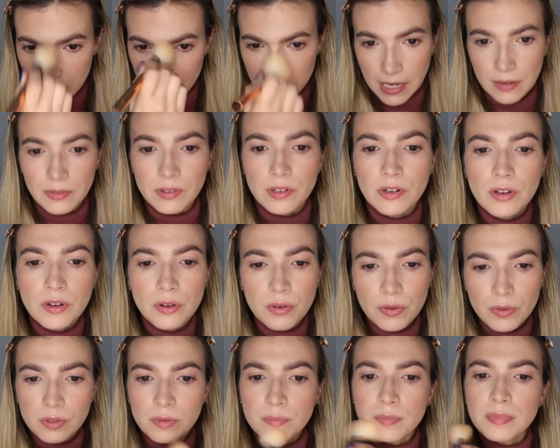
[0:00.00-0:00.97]
some down the
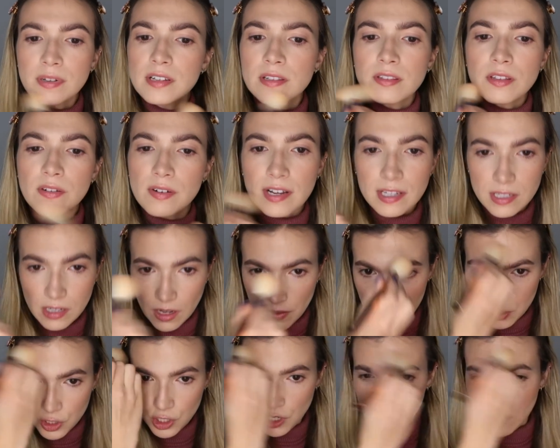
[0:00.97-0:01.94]
nose, put the rest
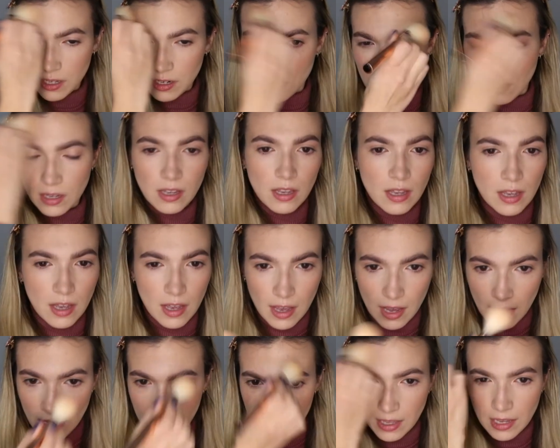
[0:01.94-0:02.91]
on the chin,
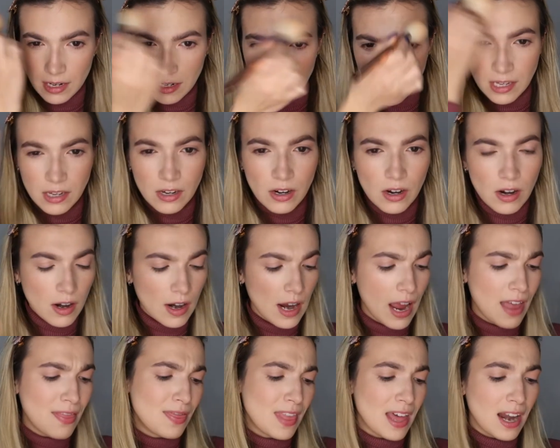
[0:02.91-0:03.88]
and then here,
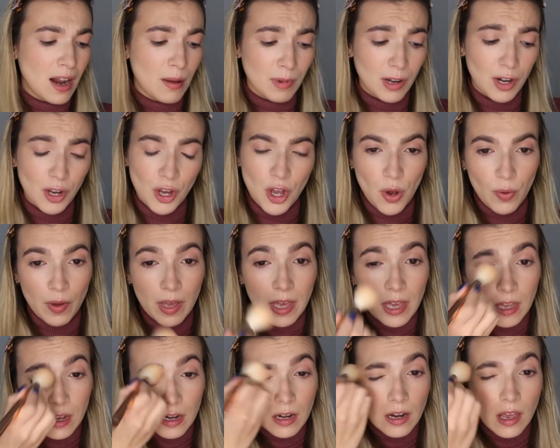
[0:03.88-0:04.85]
and then I'm gonna go
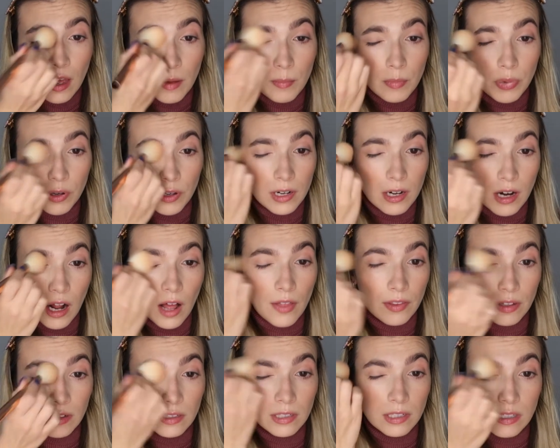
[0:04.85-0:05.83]
in and put it
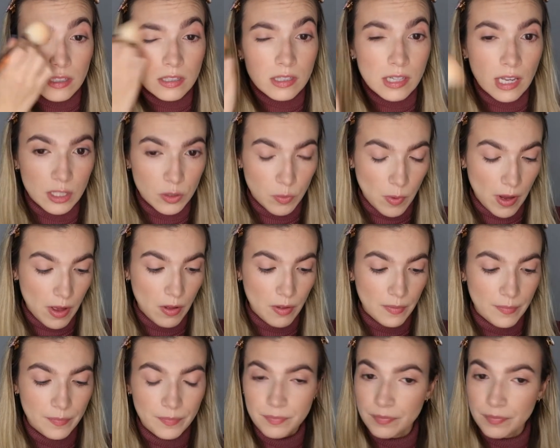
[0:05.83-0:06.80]
on the lids as well.